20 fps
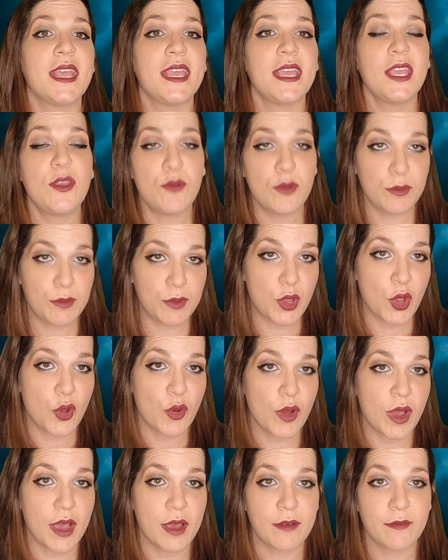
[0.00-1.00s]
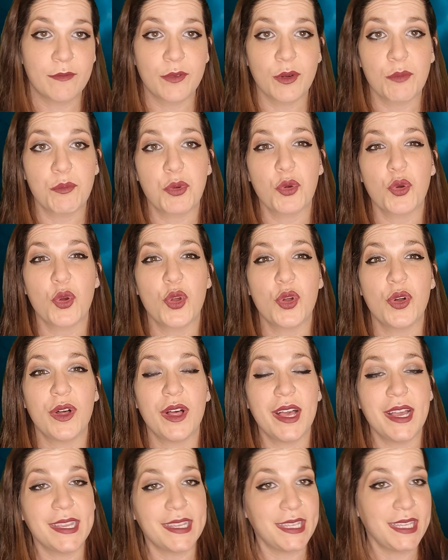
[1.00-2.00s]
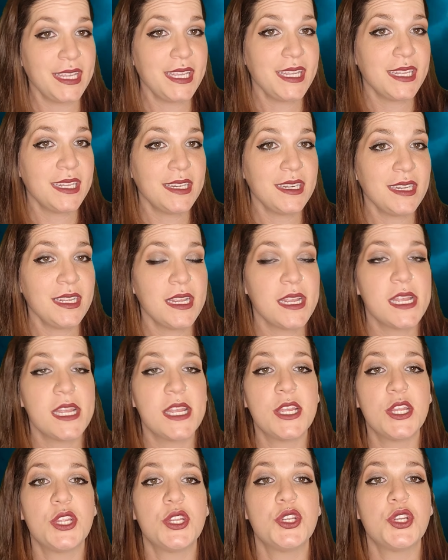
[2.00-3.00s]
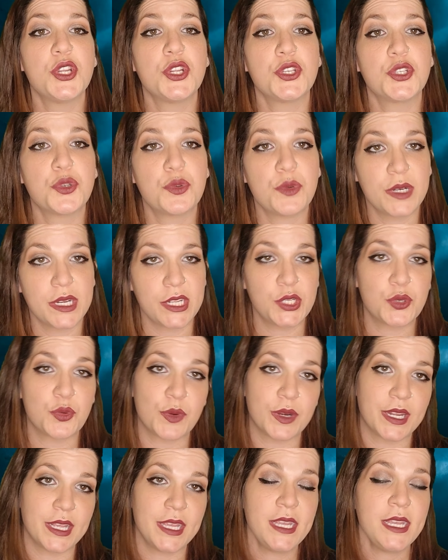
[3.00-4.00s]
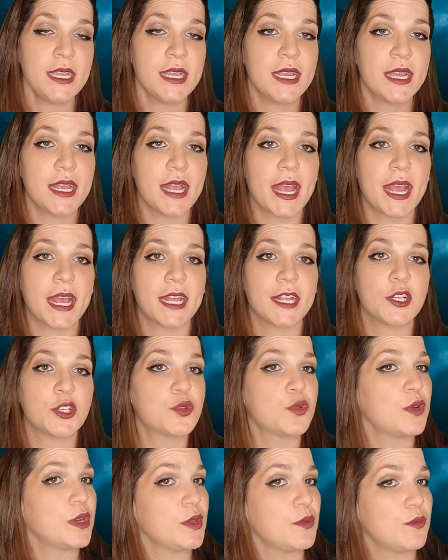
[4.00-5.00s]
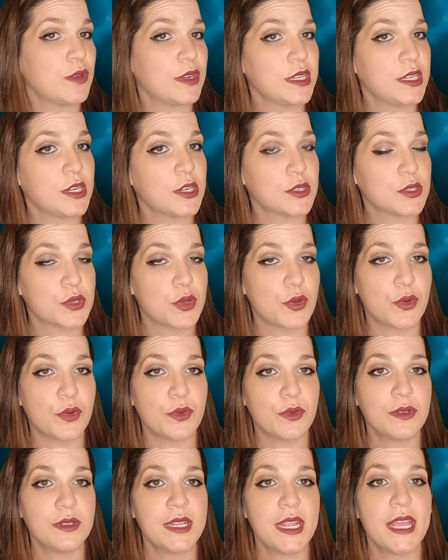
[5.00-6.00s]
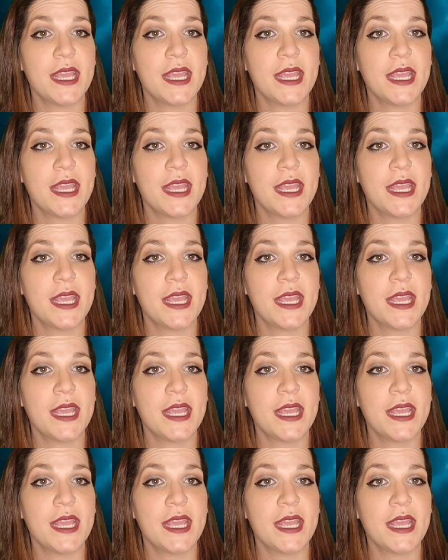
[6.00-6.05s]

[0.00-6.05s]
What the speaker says: He would go up for parole again in 2020 at 21 years old.